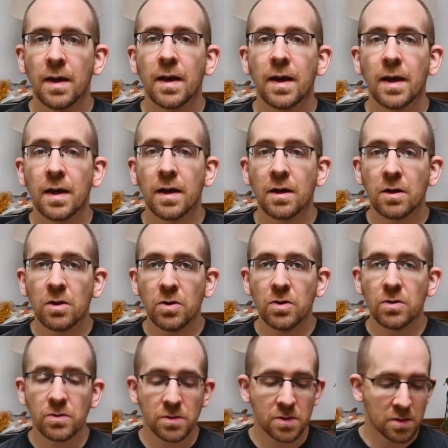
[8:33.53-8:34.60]
It
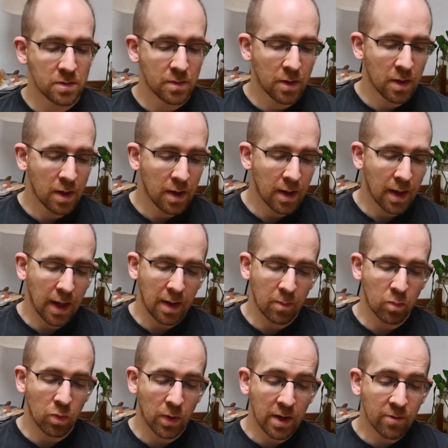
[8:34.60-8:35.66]
includes a
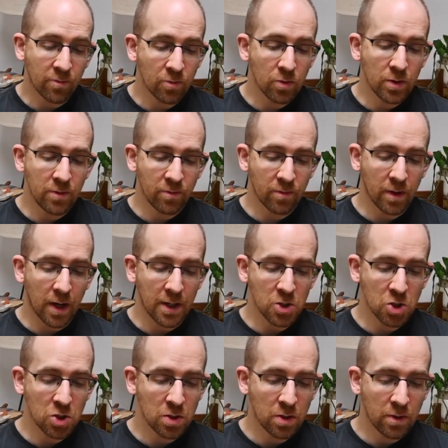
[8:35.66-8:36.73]
brake fluid
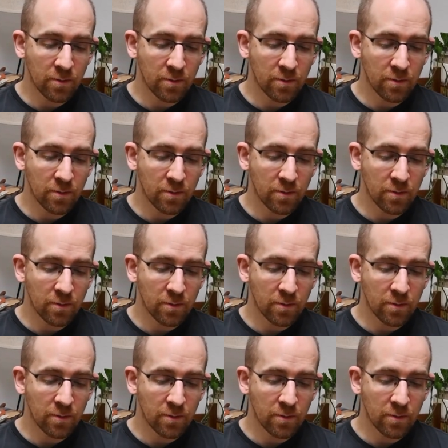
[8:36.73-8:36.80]
flush